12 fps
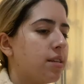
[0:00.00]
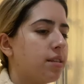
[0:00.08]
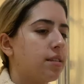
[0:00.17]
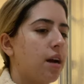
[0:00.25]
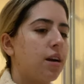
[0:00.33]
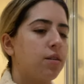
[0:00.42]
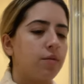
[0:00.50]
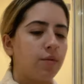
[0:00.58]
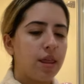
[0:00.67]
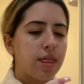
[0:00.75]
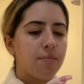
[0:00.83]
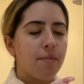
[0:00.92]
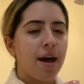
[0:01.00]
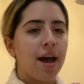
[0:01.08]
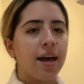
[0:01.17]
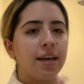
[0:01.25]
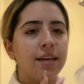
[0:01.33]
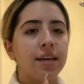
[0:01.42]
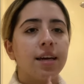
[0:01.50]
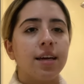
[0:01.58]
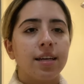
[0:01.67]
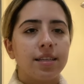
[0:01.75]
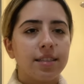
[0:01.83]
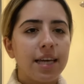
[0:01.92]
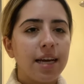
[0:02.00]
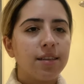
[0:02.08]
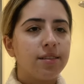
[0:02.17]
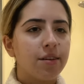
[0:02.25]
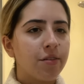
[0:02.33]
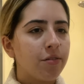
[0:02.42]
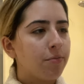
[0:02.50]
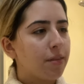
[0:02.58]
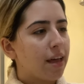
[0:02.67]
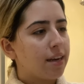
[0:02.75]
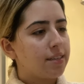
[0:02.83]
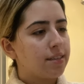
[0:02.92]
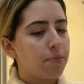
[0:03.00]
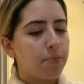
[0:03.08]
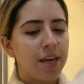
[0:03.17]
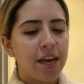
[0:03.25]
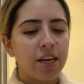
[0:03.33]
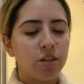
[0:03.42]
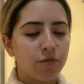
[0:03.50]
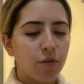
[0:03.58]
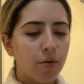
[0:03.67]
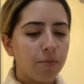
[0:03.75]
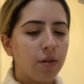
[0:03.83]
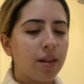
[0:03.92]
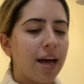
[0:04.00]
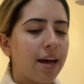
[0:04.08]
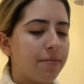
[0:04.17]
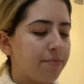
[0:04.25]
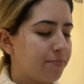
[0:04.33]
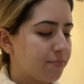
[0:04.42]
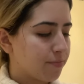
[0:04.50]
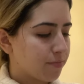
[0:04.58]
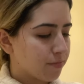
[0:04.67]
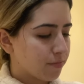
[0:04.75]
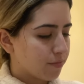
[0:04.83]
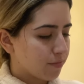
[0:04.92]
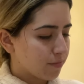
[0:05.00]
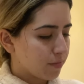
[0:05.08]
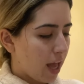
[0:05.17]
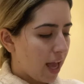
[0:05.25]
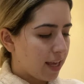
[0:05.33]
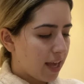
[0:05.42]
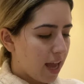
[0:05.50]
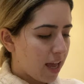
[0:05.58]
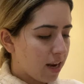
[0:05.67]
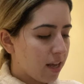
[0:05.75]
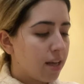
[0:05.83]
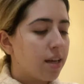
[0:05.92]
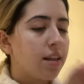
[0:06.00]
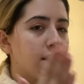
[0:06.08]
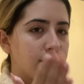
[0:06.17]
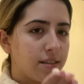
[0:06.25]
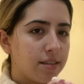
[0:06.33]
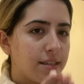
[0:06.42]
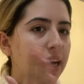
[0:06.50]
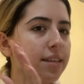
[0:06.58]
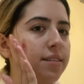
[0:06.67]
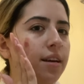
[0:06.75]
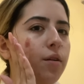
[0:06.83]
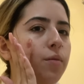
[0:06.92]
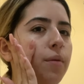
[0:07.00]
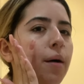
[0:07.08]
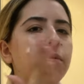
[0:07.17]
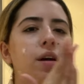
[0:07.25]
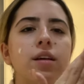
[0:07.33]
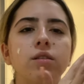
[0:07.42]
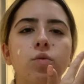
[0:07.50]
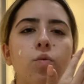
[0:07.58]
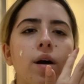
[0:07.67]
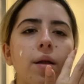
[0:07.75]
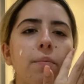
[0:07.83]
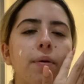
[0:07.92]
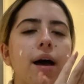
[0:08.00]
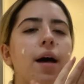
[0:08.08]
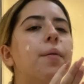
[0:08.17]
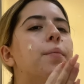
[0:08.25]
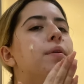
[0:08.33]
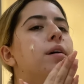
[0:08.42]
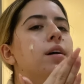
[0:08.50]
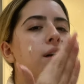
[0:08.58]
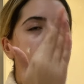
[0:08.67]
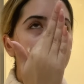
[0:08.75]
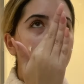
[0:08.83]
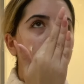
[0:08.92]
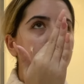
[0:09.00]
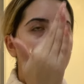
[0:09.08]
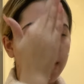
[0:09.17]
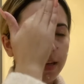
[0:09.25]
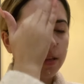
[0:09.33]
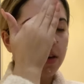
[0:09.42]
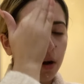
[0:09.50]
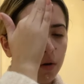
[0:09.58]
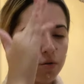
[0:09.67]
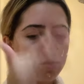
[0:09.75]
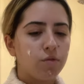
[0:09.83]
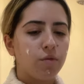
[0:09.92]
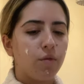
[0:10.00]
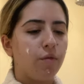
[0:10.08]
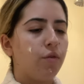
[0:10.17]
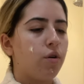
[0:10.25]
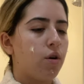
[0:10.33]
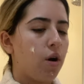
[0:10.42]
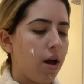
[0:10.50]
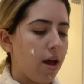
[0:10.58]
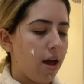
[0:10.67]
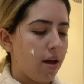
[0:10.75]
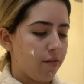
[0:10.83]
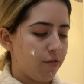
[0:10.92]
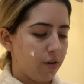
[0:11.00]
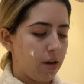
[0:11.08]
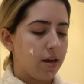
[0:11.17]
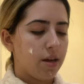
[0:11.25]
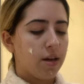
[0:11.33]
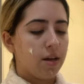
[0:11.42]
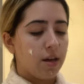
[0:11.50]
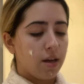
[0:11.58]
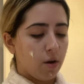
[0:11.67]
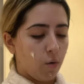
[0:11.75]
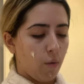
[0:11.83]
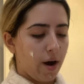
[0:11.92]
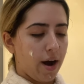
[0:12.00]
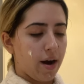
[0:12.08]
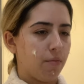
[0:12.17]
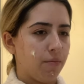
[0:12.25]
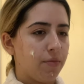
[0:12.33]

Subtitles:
start with my day serum, that is the PH Formula. Again, this is day serum. I'm gonna do one pump and it goes for everywhere.